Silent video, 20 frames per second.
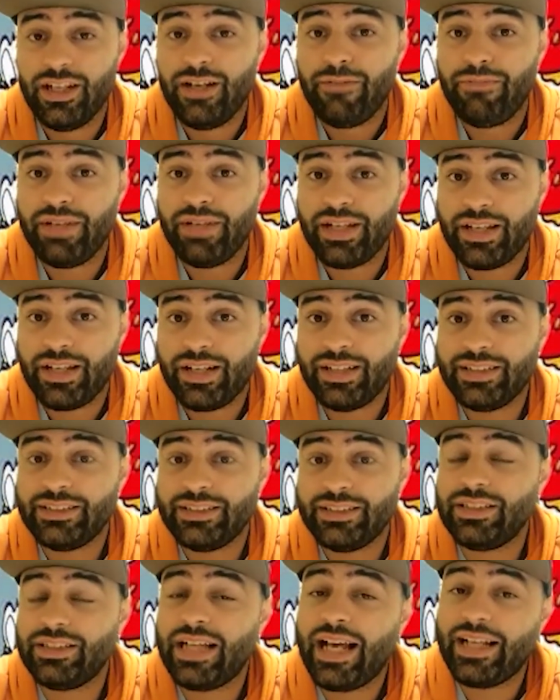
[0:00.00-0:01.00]

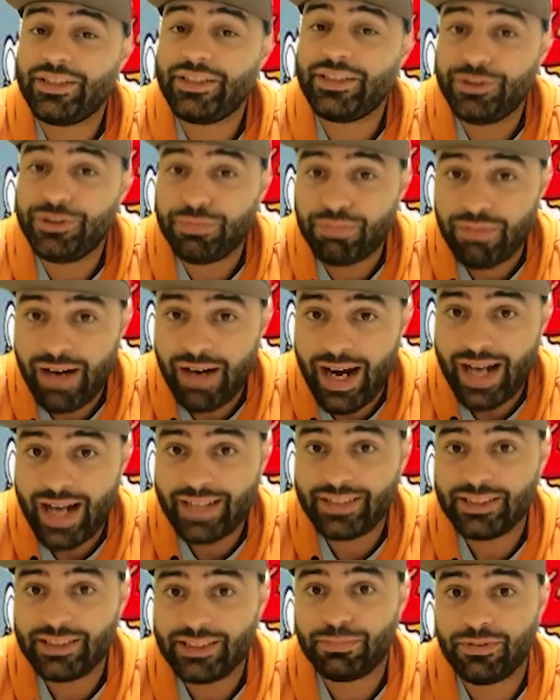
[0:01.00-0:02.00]
Because as you
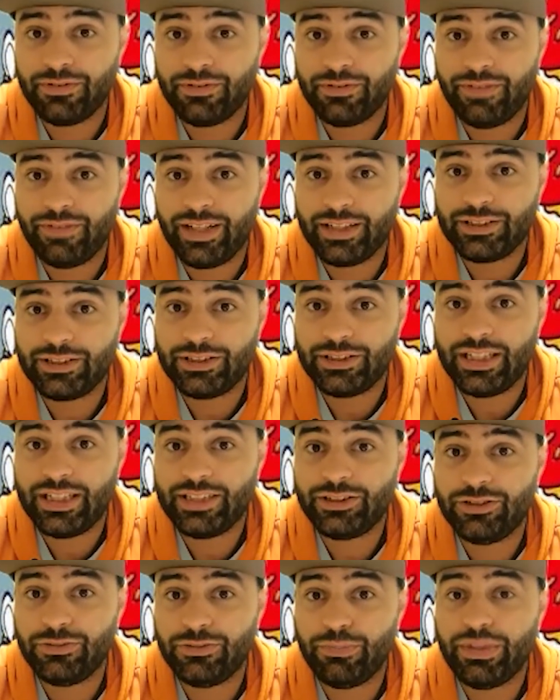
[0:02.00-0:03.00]
practice perfection,
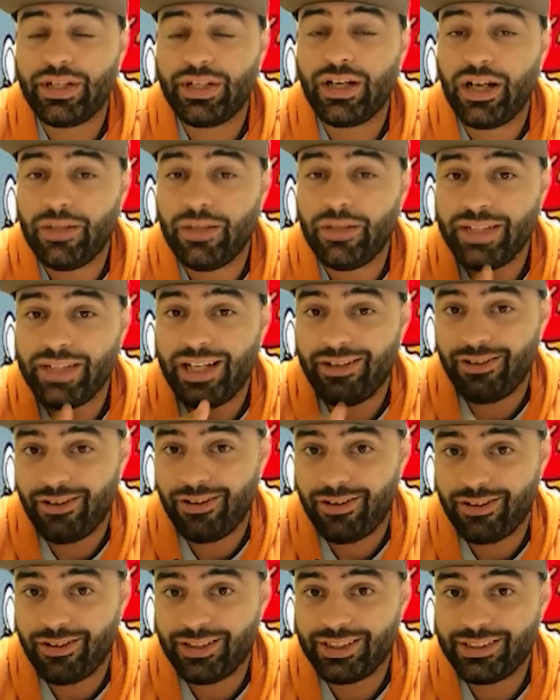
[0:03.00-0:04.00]
as you become that
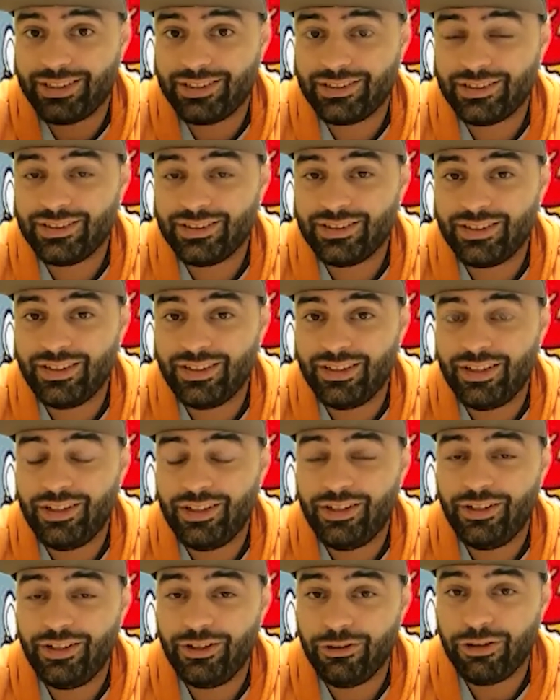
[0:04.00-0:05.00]
artist,
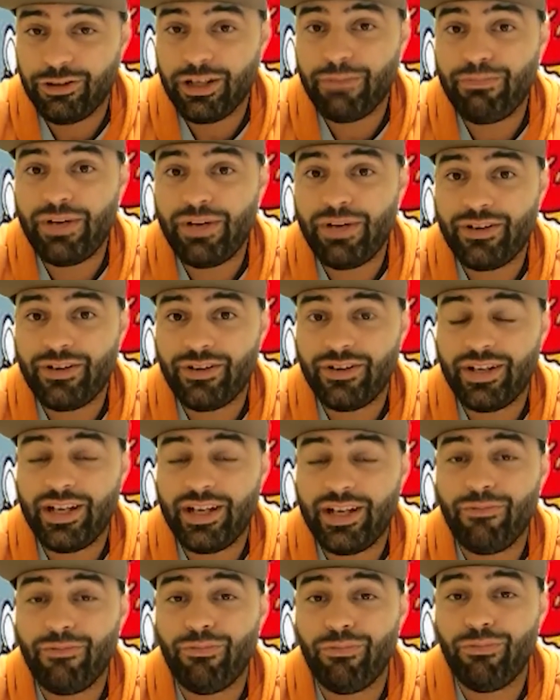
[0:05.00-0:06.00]
you'll get better
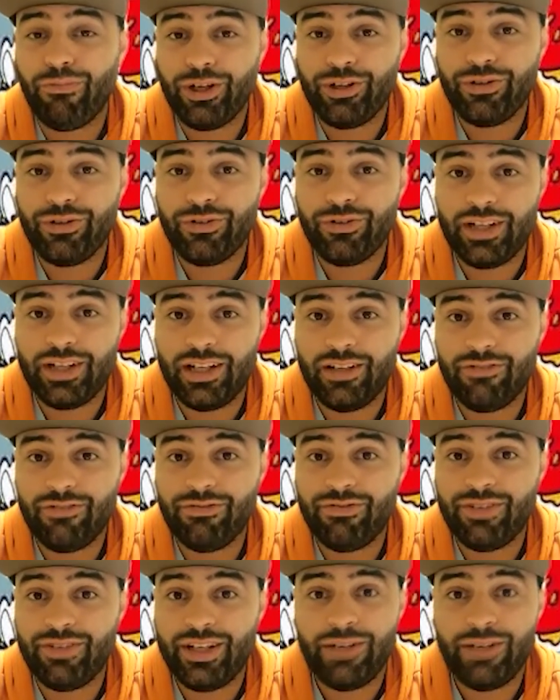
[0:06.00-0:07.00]
in what you love
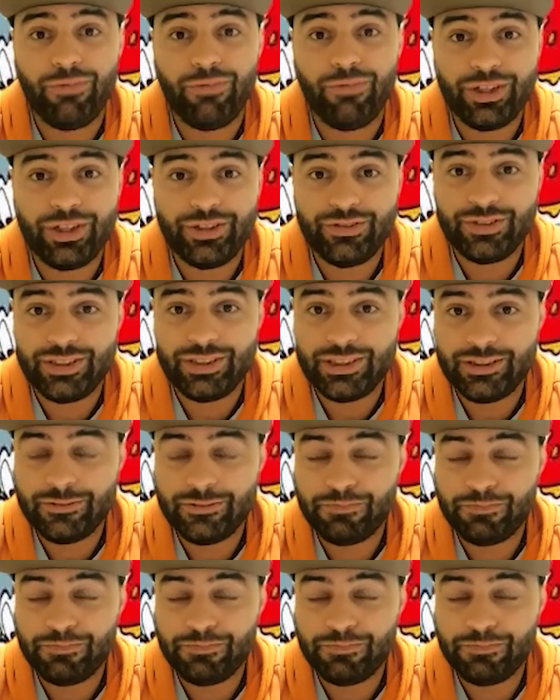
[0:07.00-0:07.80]
and what you do.